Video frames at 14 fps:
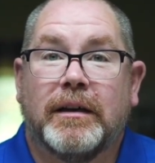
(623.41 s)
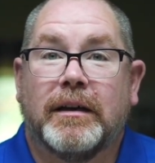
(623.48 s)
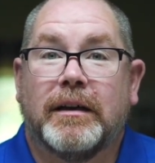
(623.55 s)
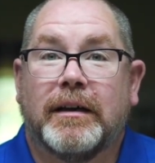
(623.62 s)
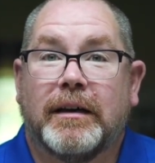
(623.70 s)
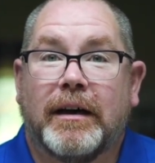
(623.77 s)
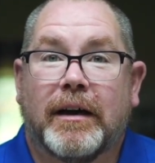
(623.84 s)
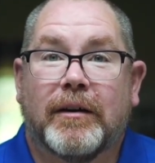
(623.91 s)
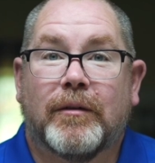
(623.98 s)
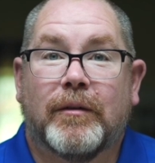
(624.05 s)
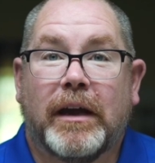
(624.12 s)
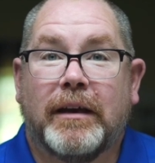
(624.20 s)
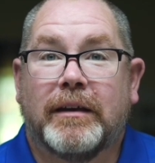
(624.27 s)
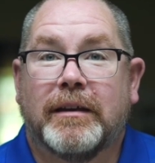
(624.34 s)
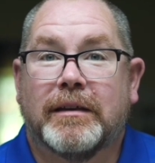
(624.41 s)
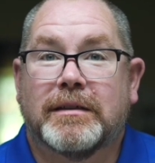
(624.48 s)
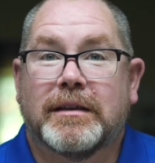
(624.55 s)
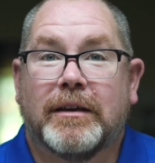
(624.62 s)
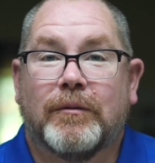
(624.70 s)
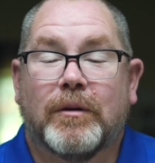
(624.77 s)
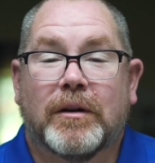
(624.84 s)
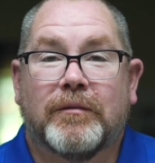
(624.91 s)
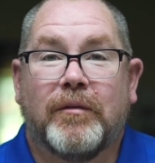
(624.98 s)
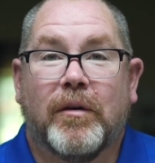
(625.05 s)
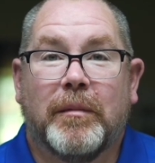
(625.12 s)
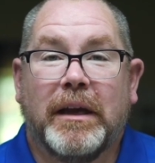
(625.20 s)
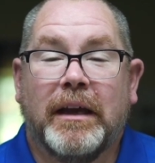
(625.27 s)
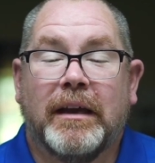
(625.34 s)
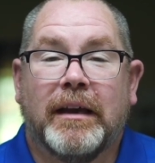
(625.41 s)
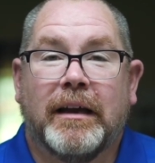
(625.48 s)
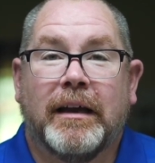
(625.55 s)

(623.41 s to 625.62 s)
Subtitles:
heart rate is going to work for me.